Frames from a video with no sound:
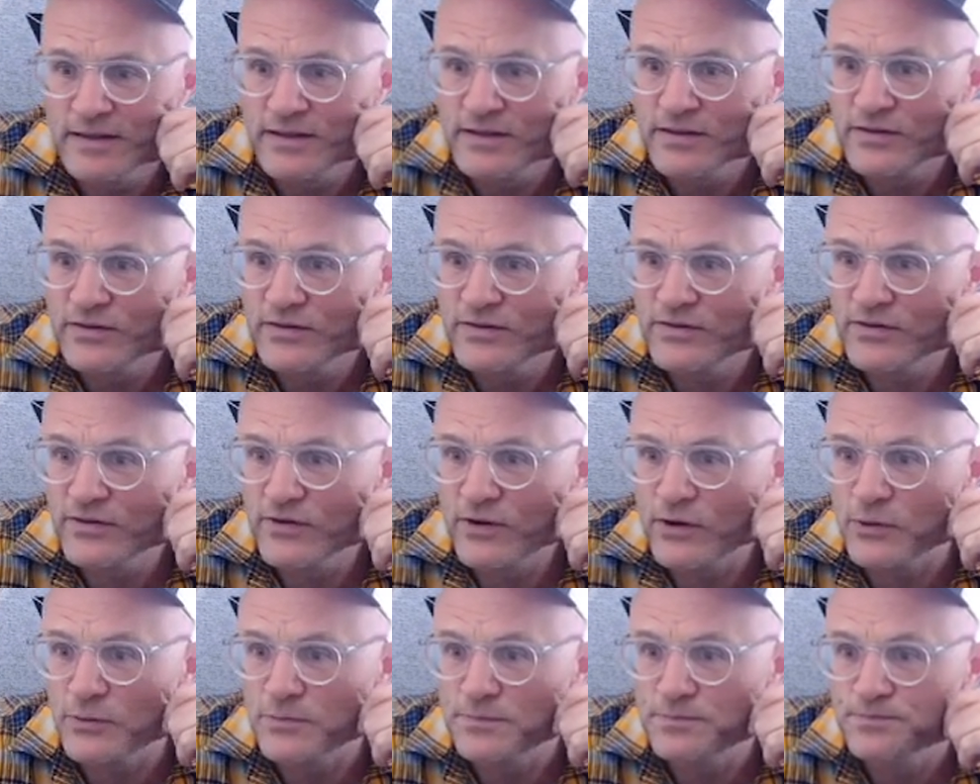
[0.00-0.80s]

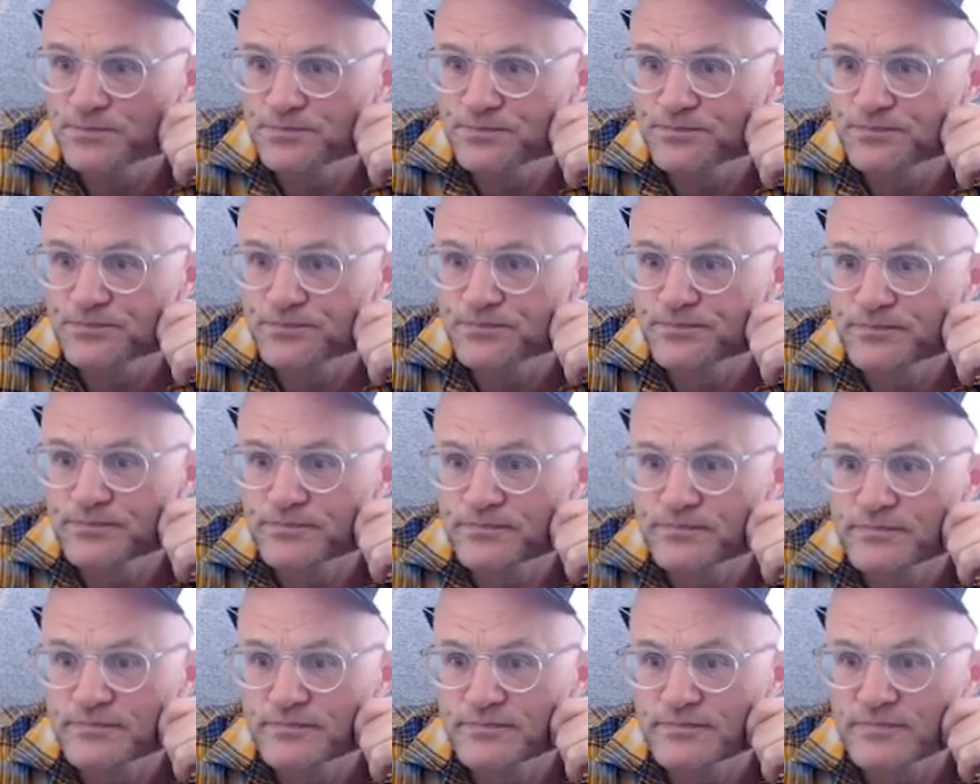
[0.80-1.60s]
So
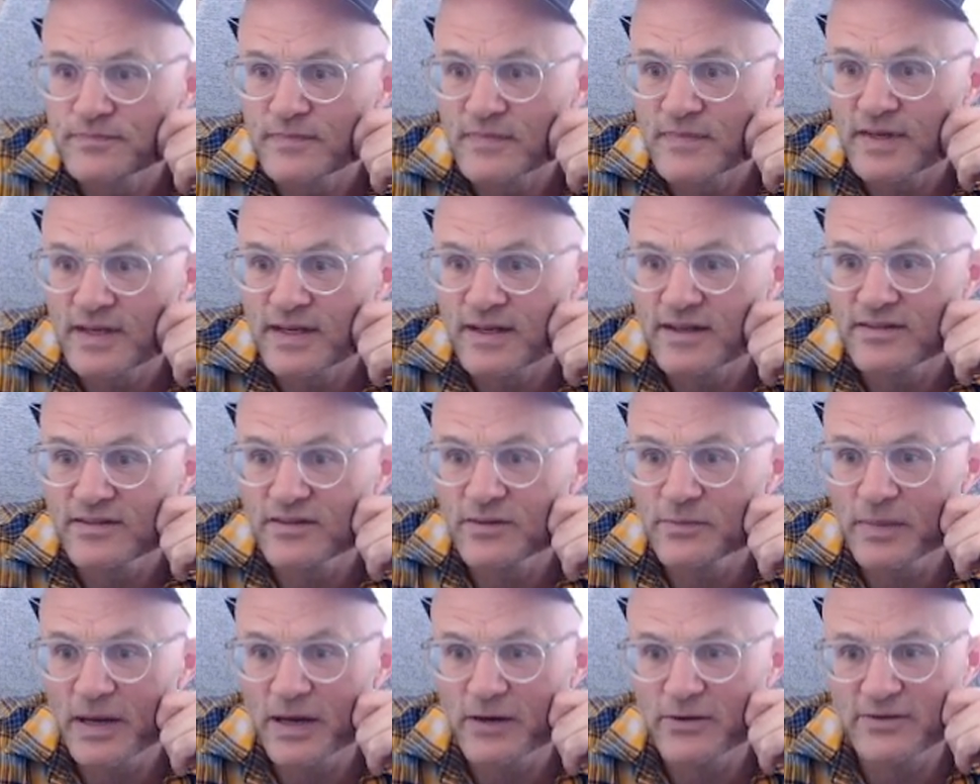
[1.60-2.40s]
it's
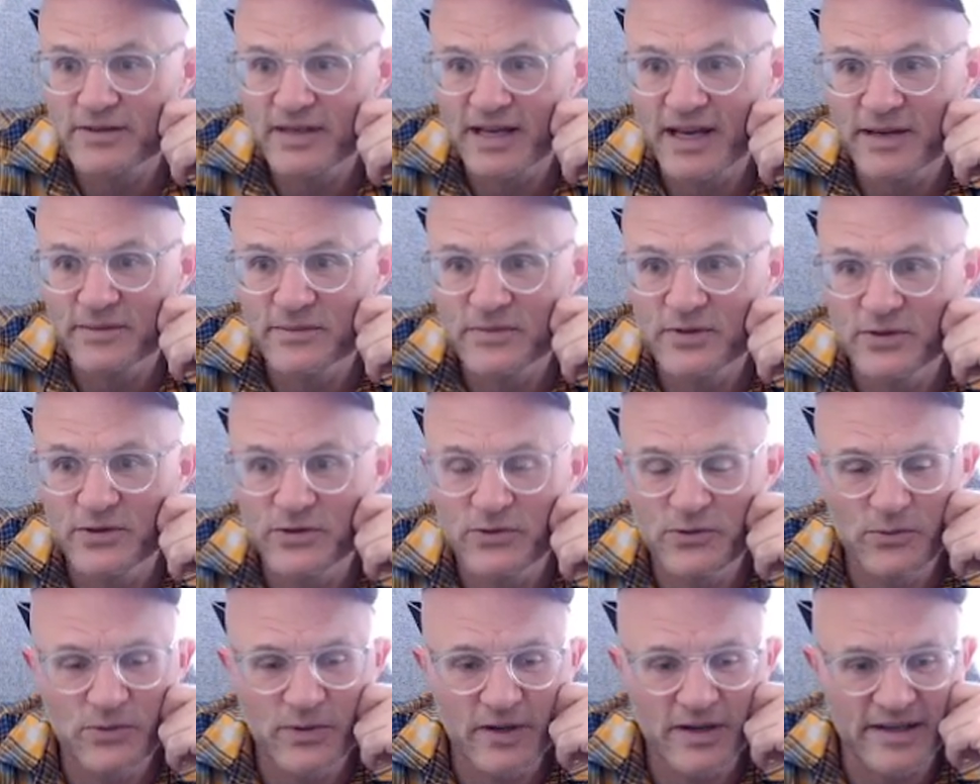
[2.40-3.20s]
about time to do
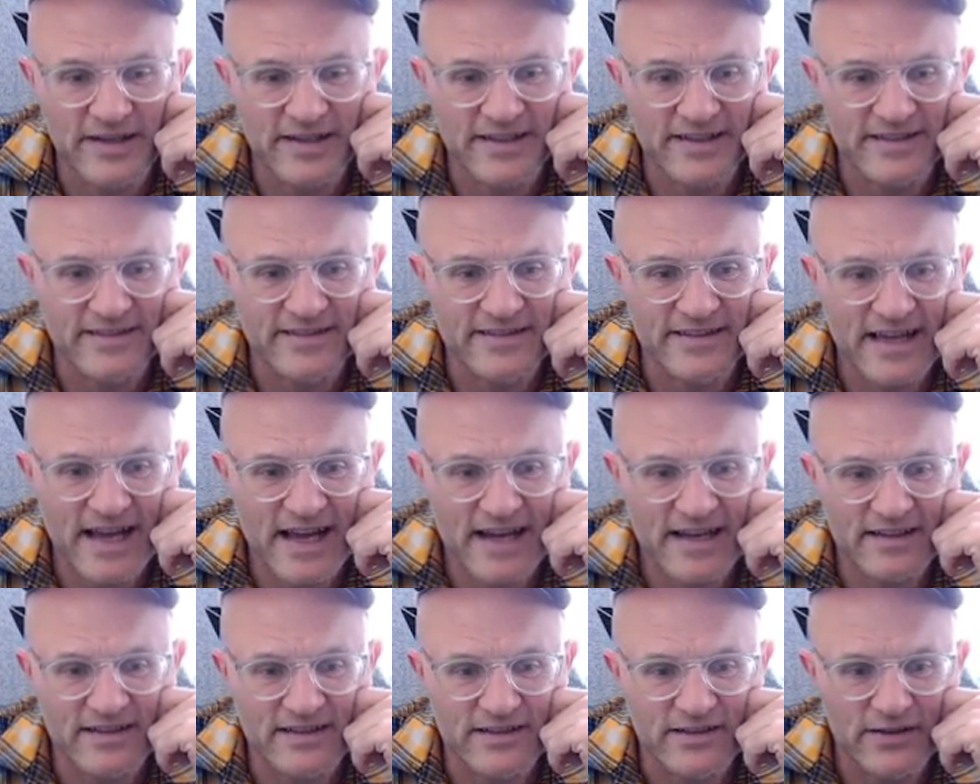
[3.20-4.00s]
what
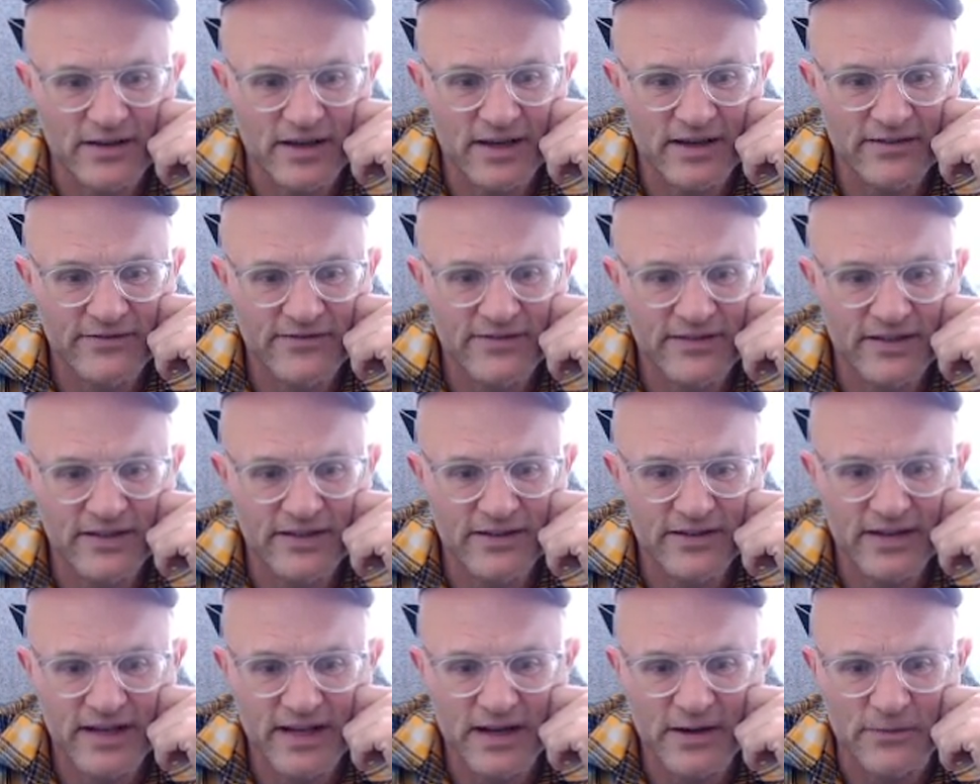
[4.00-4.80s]
exactly? You got to figure
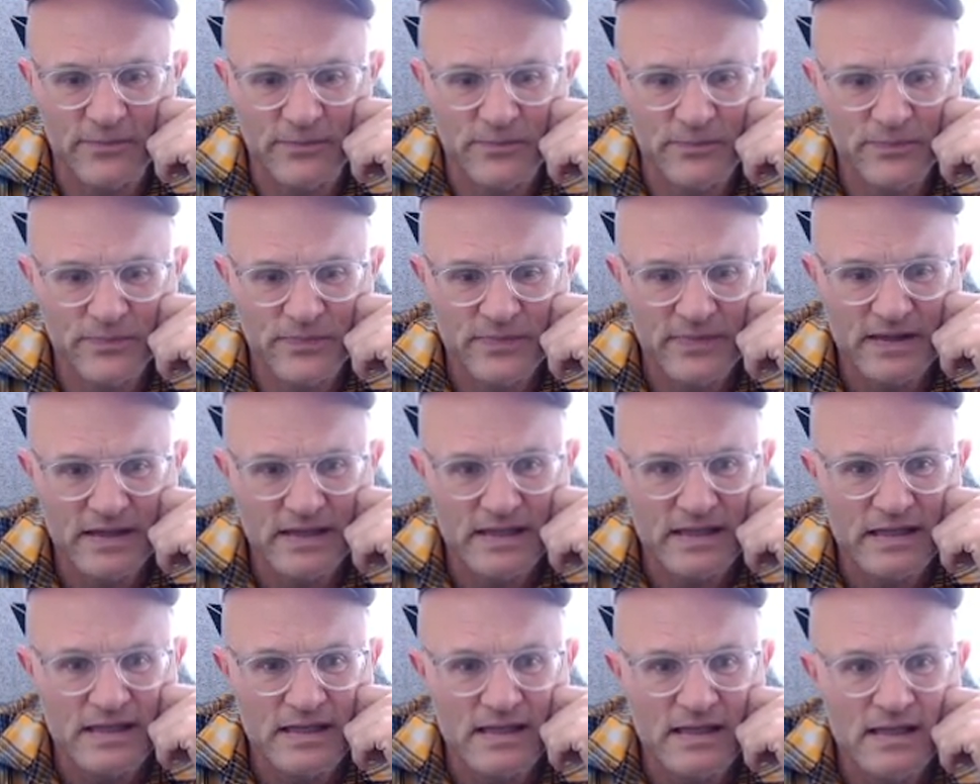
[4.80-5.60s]
it out.
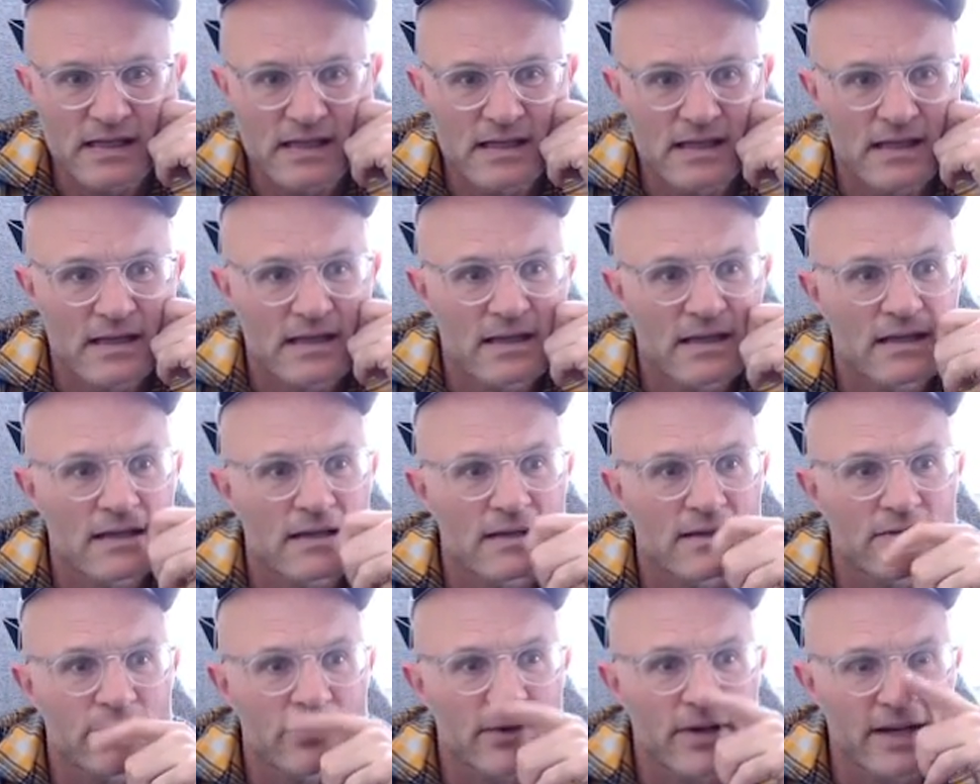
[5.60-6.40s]

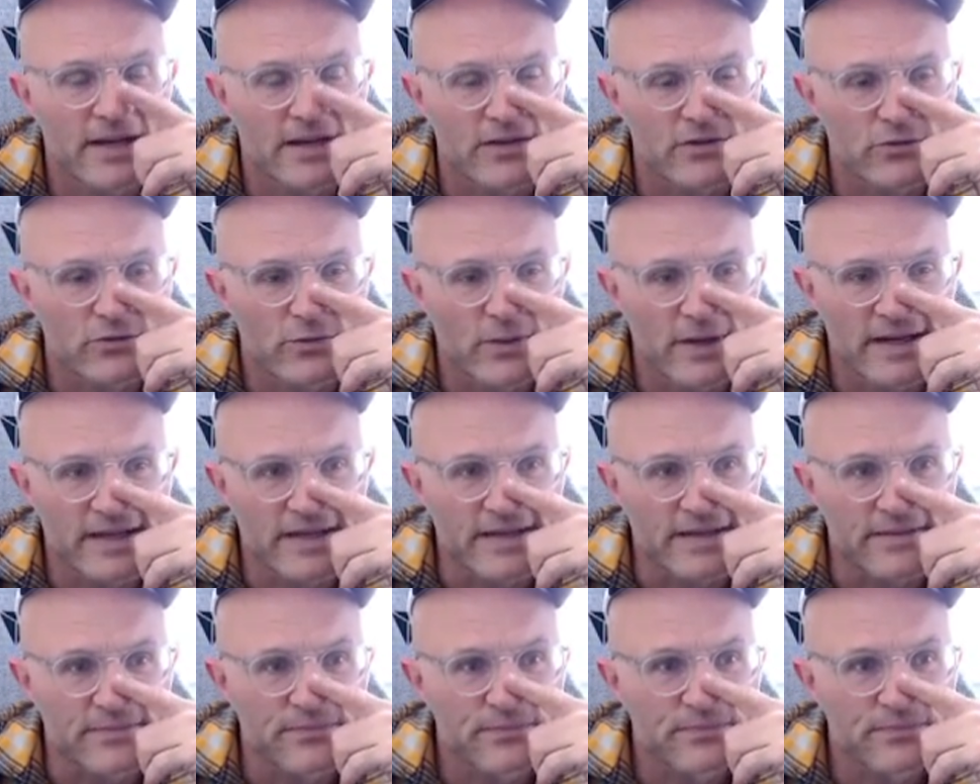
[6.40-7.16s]
So I got to train it.